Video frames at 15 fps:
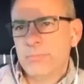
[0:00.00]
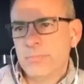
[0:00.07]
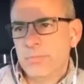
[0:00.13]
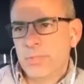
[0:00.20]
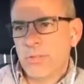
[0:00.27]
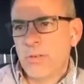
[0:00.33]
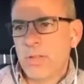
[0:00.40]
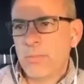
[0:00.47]

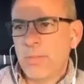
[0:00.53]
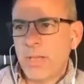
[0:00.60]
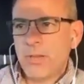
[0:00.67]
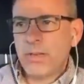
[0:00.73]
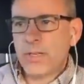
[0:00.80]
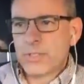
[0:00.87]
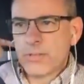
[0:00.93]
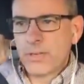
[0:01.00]
they're all about
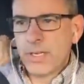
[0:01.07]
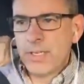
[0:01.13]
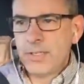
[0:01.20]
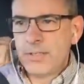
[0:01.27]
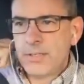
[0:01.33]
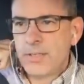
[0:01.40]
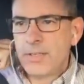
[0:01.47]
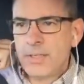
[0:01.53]
us, right?
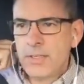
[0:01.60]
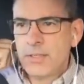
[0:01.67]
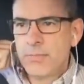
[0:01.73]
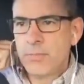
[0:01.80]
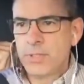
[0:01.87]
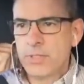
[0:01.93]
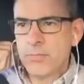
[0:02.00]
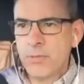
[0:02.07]

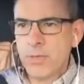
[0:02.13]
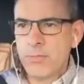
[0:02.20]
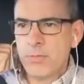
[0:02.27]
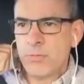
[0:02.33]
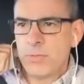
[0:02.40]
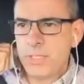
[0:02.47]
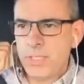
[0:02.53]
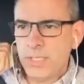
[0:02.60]
But the moment
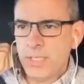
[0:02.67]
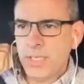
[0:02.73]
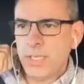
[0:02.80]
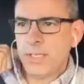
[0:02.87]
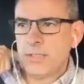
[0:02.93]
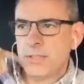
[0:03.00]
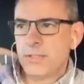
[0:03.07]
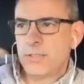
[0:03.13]
we
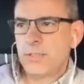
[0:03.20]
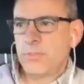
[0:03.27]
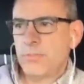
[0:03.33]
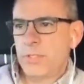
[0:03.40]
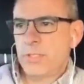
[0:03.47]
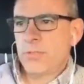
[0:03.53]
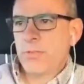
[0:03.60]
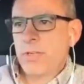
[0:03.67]

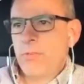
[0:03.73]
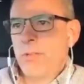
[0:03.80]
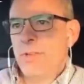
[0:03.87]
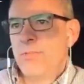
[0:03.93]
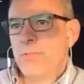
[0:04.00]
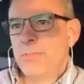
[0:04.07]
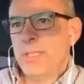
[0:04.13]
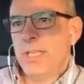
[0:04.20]
stray away
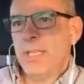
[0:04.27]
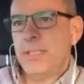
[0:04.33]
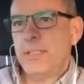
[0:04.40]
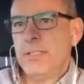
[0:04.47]
from that,